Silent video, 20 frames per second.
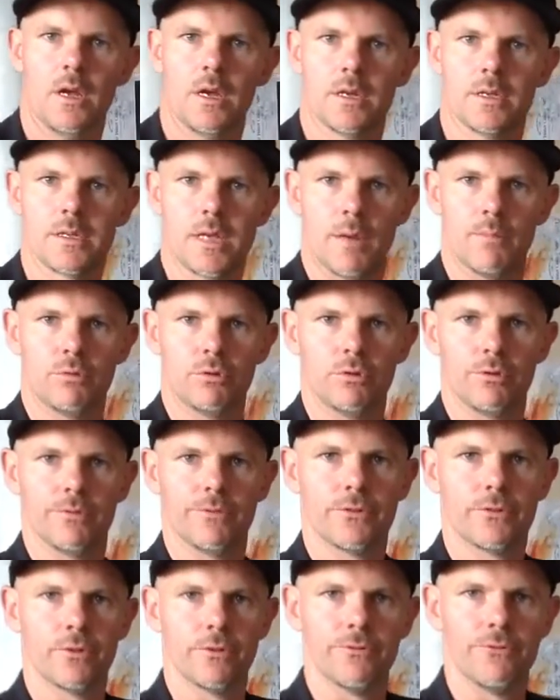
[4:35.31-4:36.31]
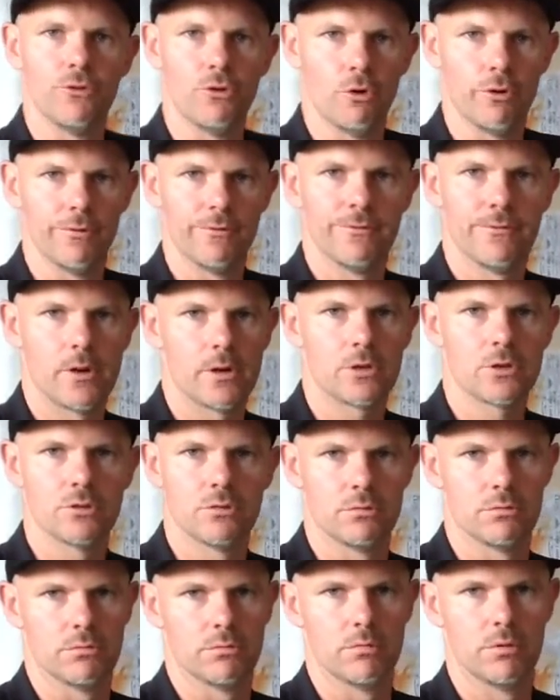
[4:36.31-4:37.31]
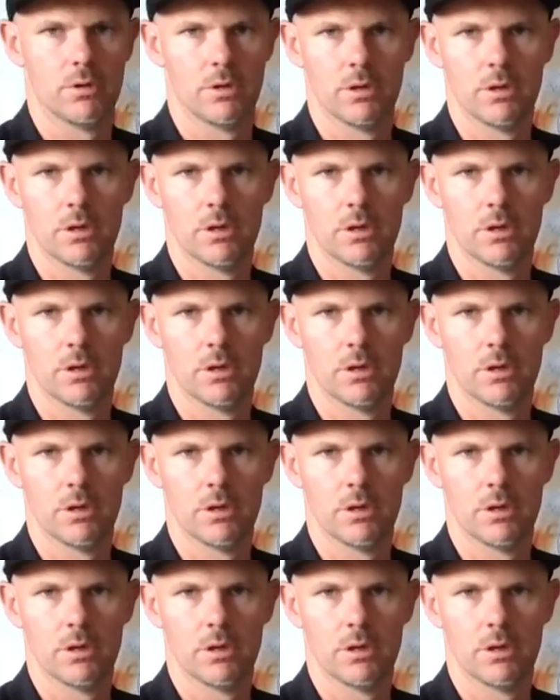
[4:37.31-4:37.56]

example of sort of non-functional